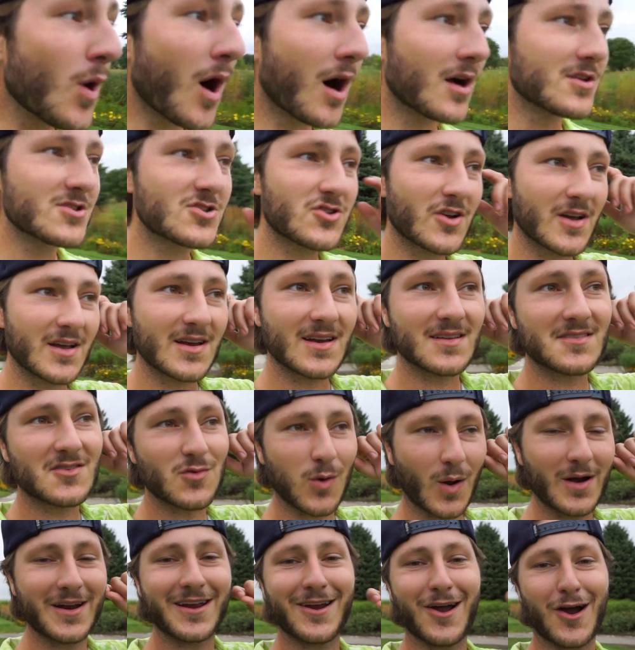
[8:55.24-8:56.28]
hundred
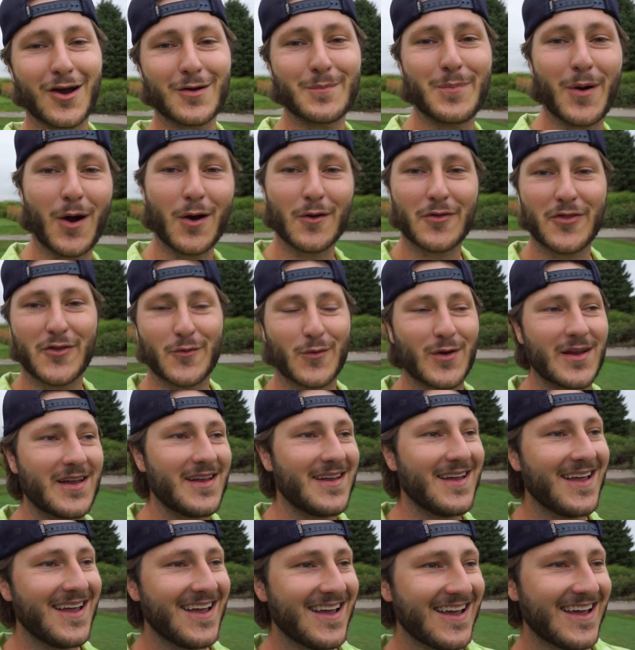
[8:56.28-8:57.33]
twenty yard par
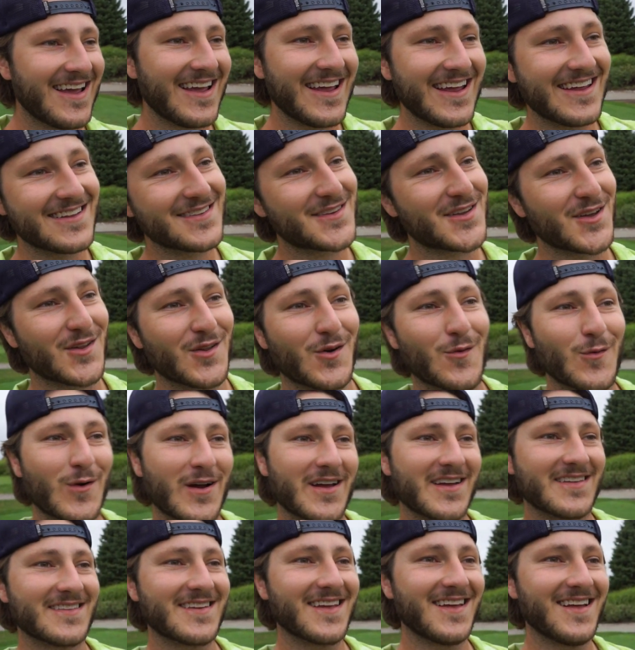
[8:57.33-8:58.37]
three into the
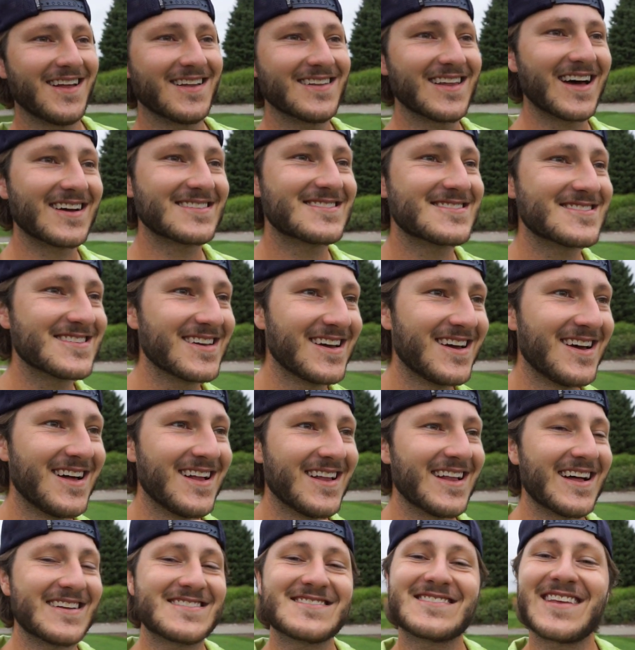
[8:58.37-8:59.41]
wind. Let's
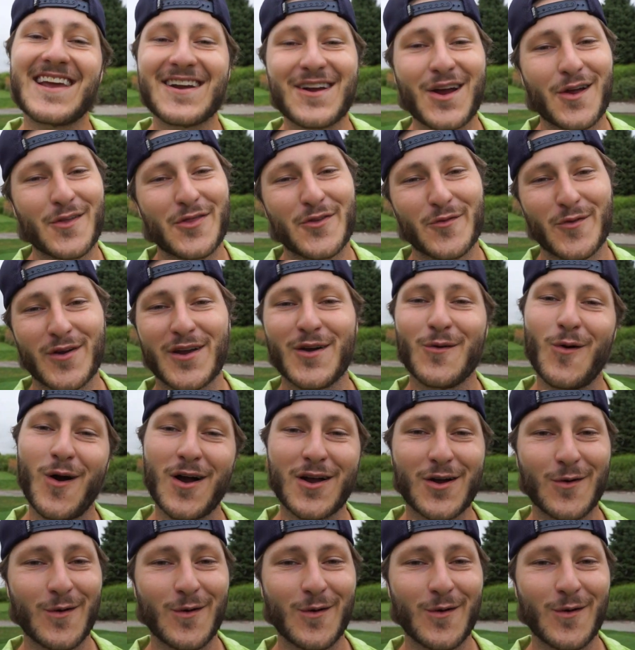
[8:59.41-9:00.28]
let's take our three and walk